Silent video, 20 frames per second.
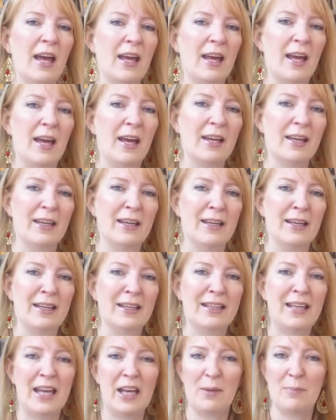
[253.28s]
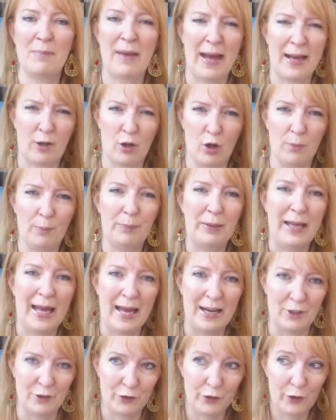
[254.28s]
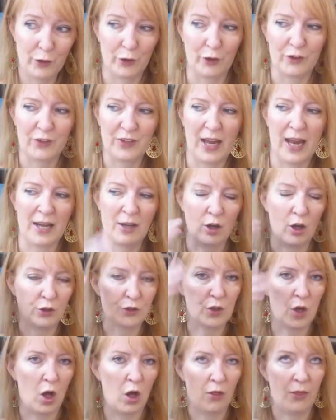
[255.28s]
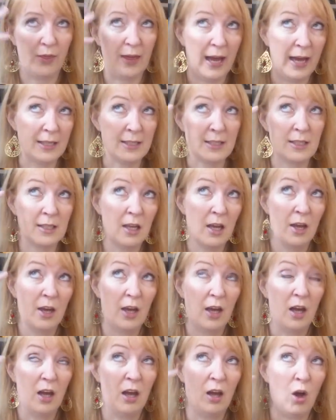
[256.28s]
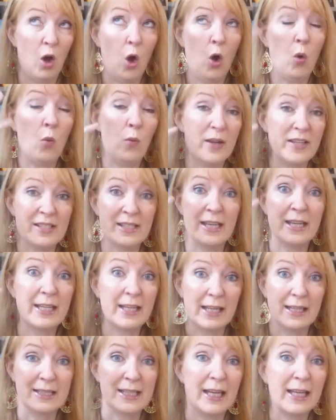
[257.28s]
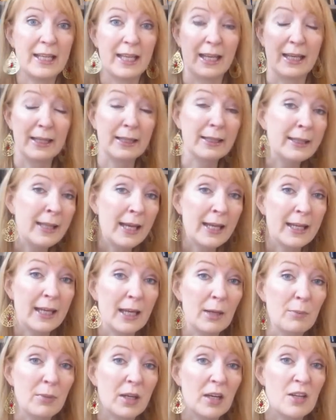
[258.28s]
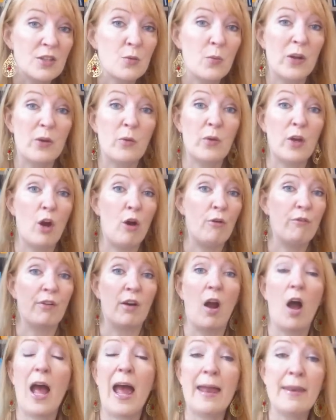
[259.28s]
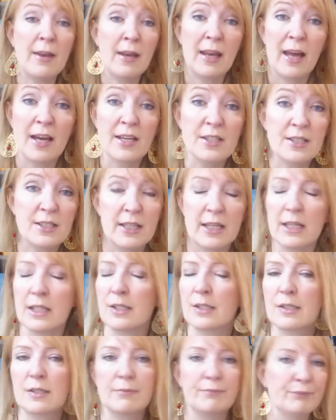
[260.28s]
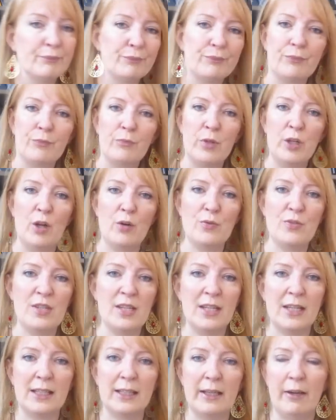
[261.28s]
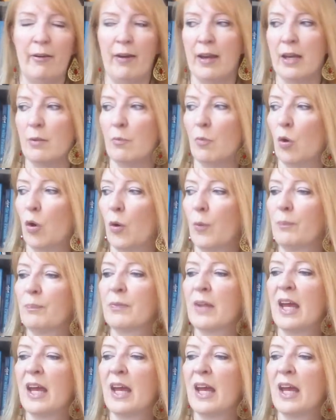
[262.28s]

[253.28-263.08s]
uh, getting back on planet Earth and not on that uh, always thinking, thinking, thinking, because when we overanalyze things, we don't see clear anymore.